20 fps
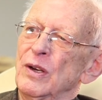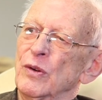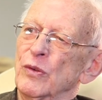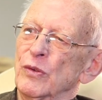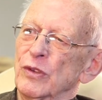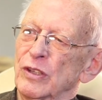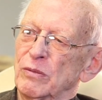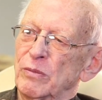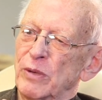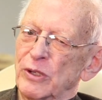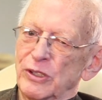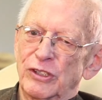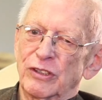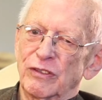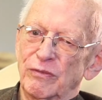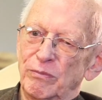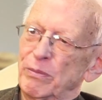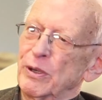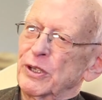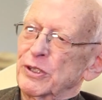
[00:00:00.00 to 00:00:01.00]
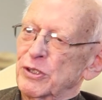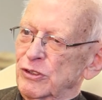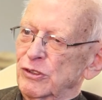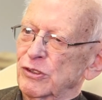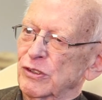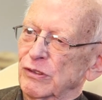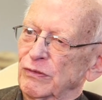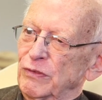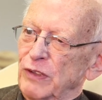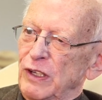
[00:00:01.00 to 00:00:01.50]
with a bunch of
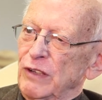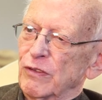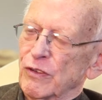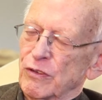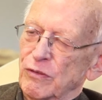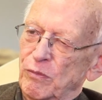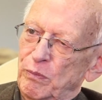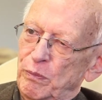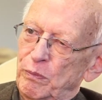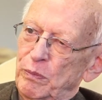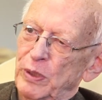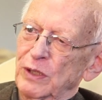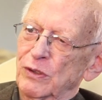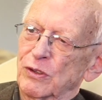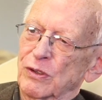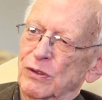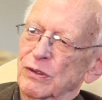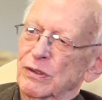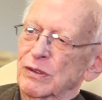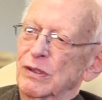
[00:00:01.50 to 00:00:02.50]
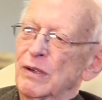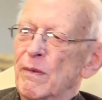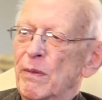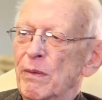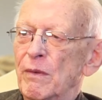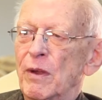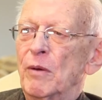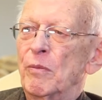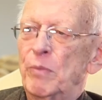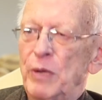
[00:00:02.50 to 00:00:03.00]
busts of favorite pictures,
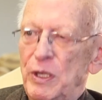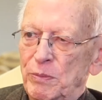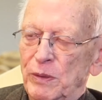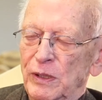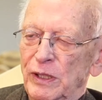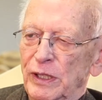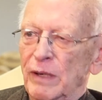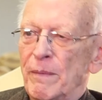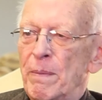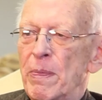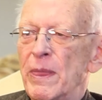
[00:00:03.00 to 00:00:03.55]
uh, people there.